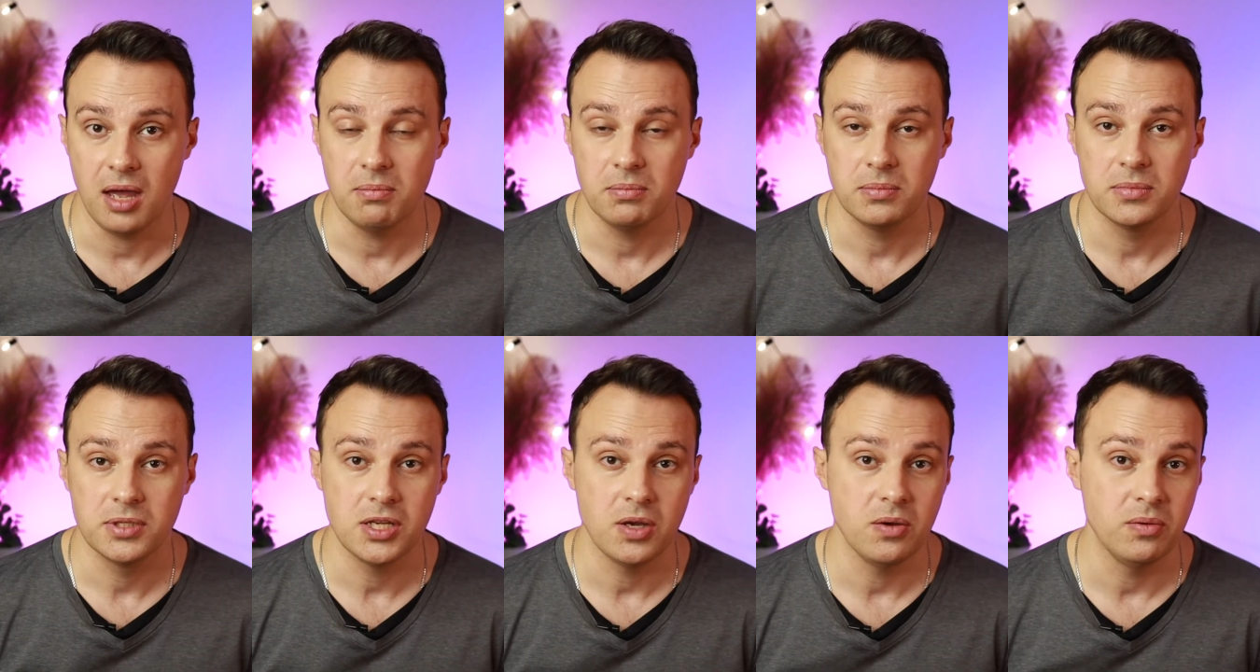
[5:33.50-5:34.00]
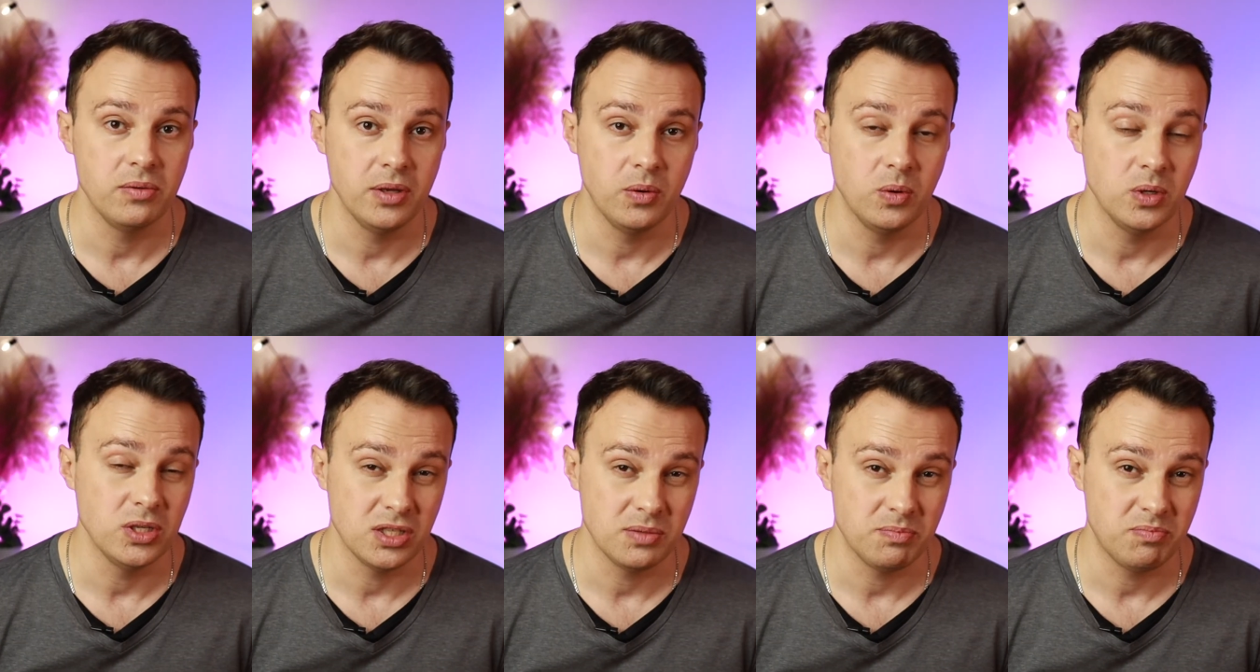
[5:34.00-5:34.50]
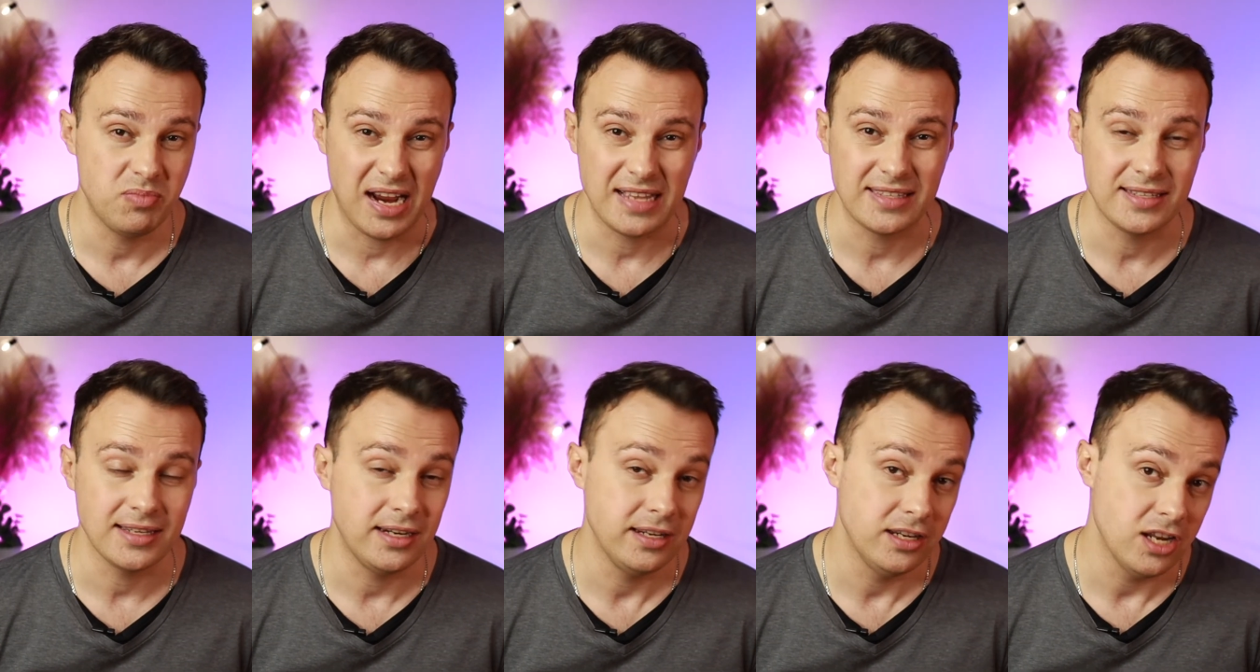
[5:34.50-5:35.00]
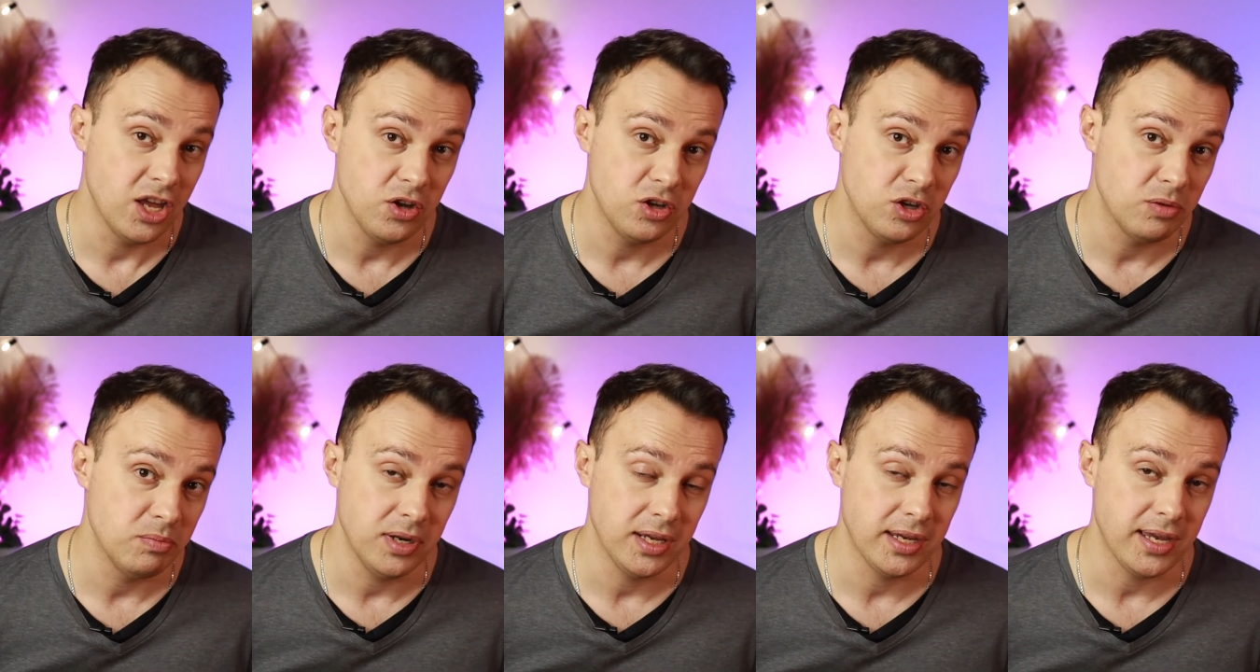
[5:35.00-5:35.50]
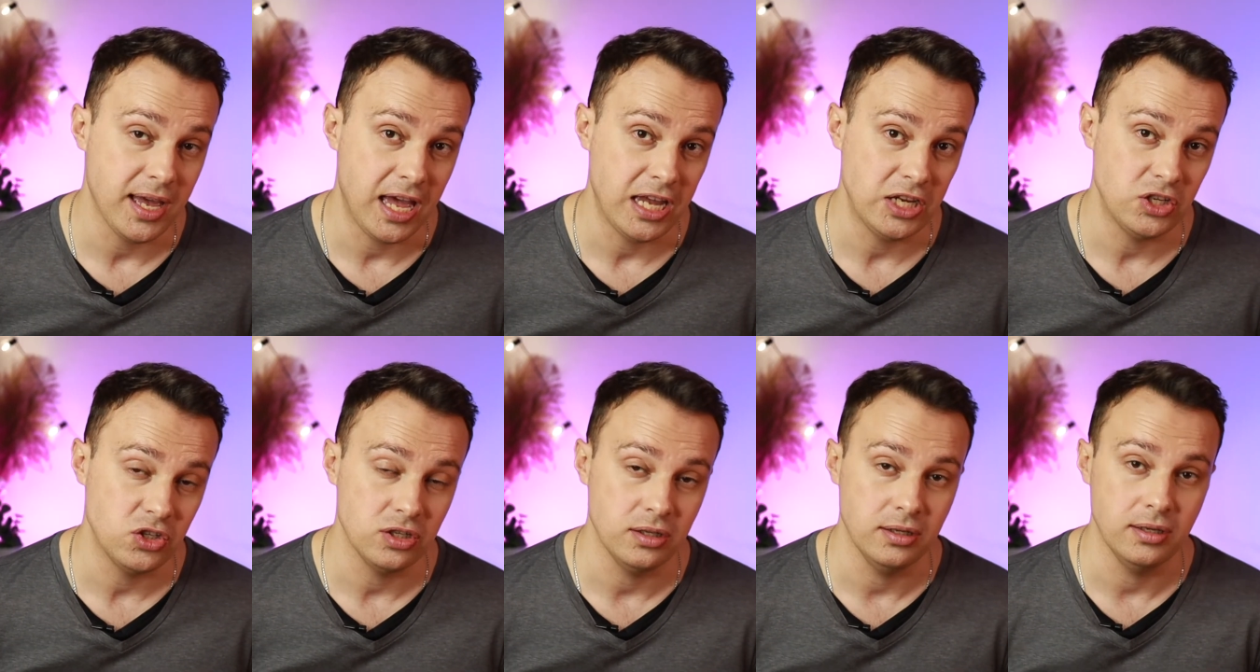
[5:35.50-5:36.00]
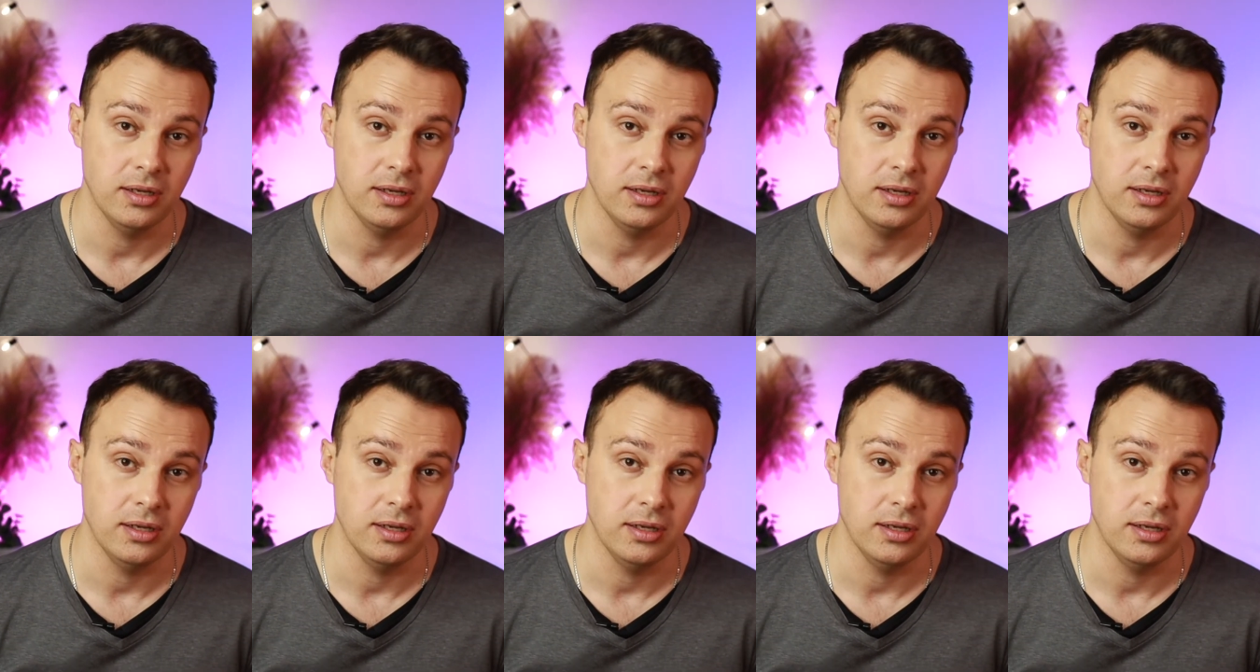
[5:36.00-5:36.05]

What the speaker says: so there was practically no communication,